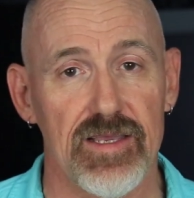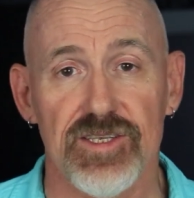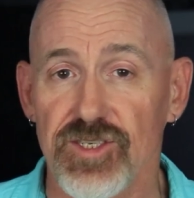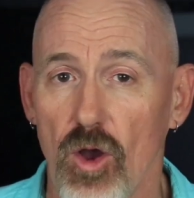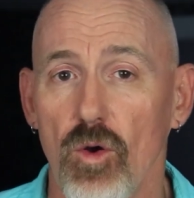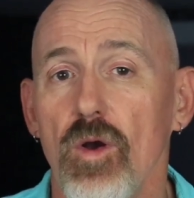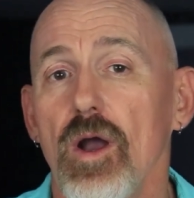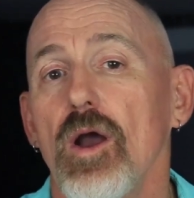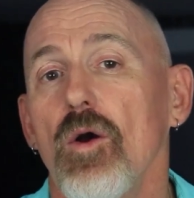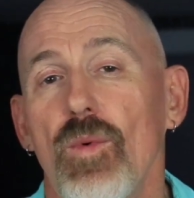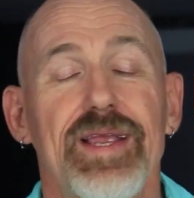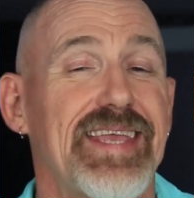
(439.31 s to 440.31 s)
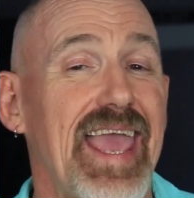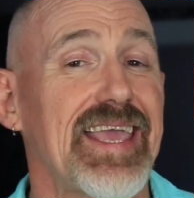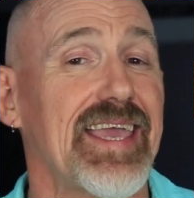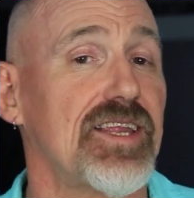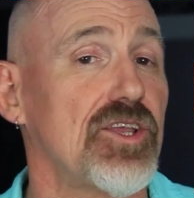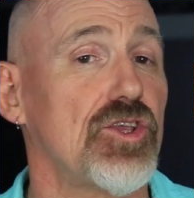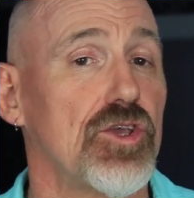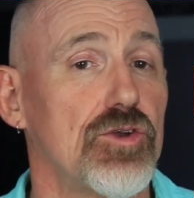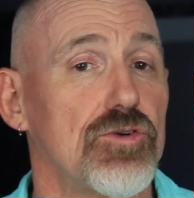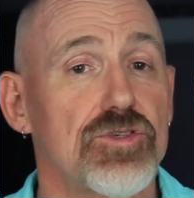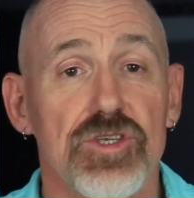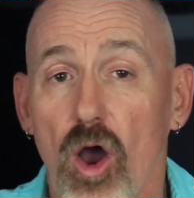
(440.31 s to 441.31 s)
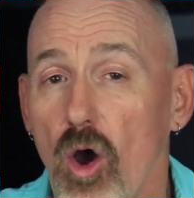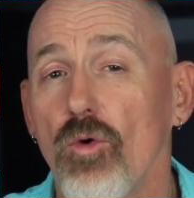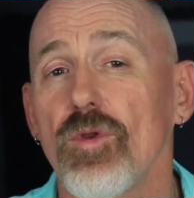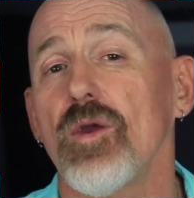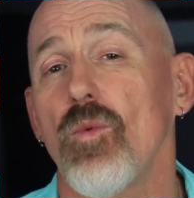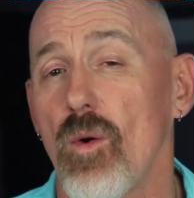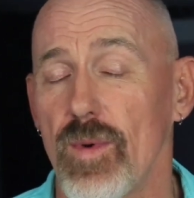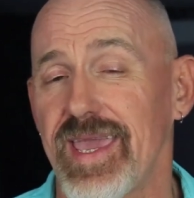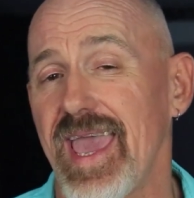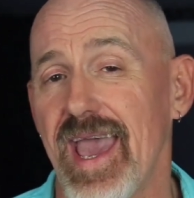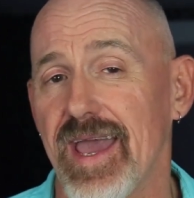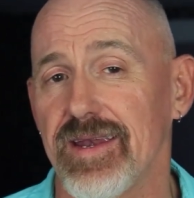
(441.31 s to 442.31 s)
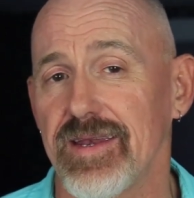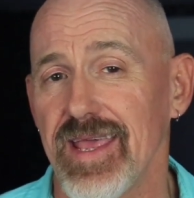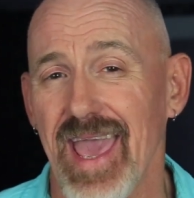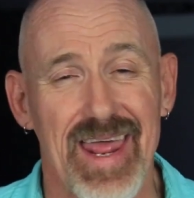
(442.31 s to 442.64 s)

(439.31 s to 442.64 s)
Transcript: So we take in and use only what we can,